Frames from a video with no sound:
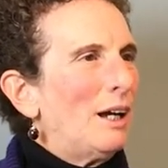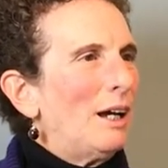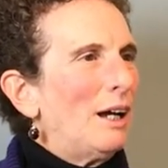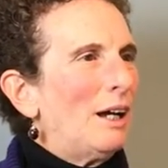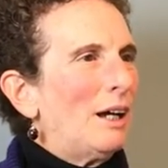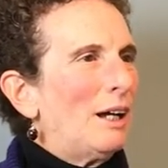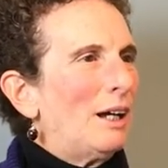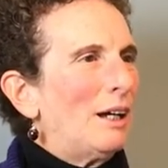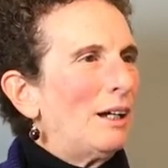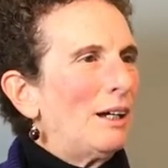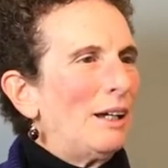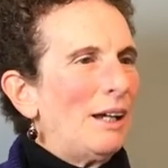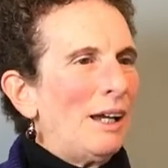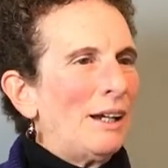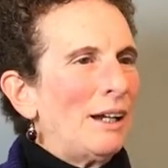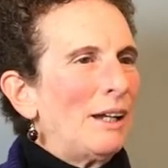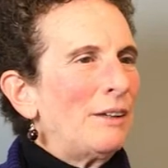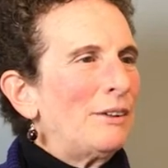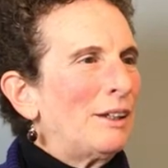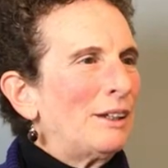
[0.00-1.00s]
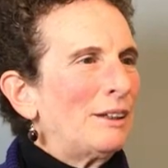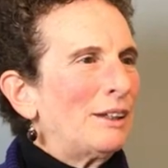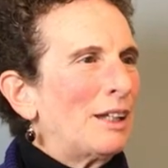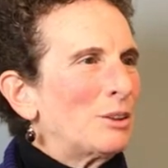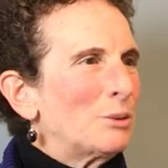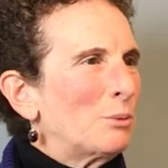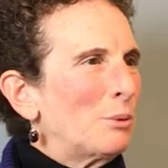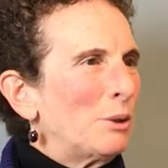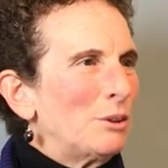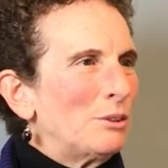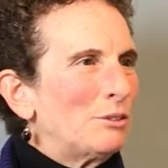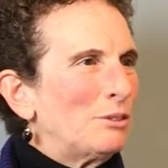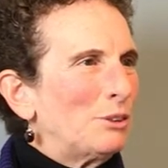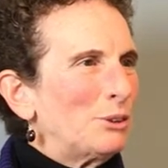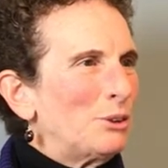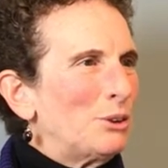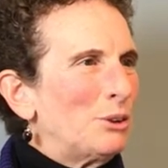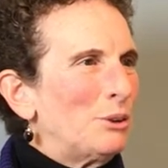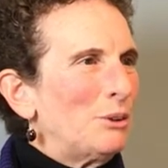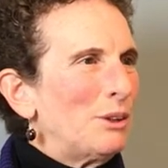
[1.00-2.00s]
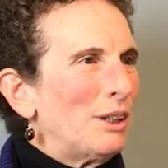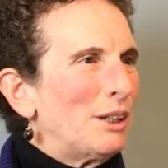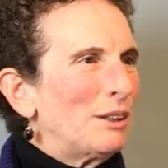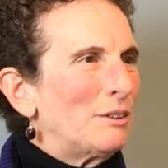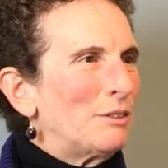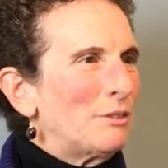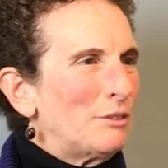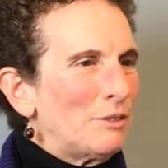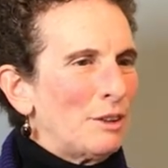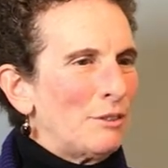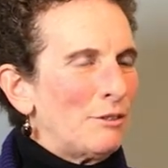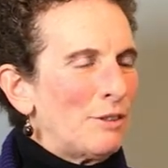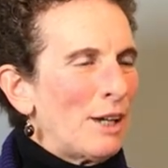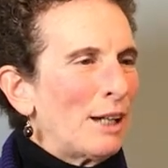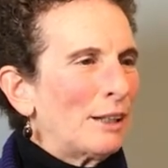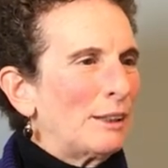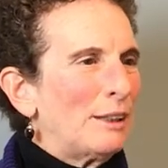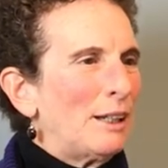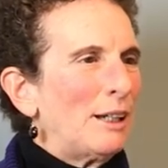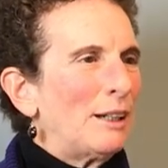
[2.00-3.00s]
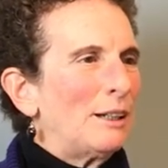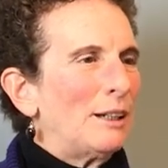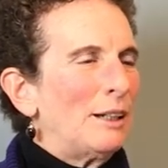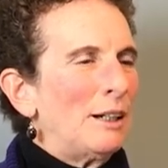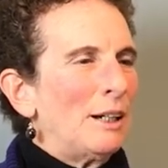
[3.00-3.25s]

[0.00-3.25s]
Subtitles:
And I think that's wonderful too, that the fact that